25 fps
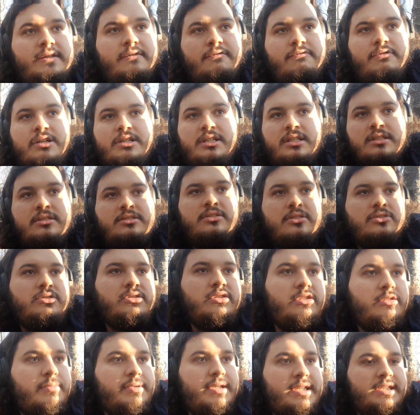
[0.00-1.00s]
and we're not
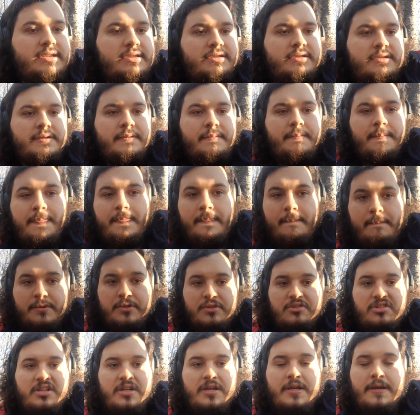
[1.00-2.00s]
sociopaths per
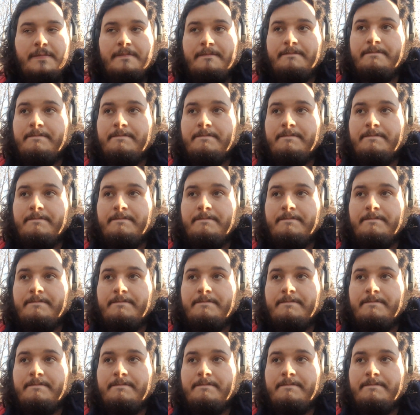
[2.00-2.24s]
se.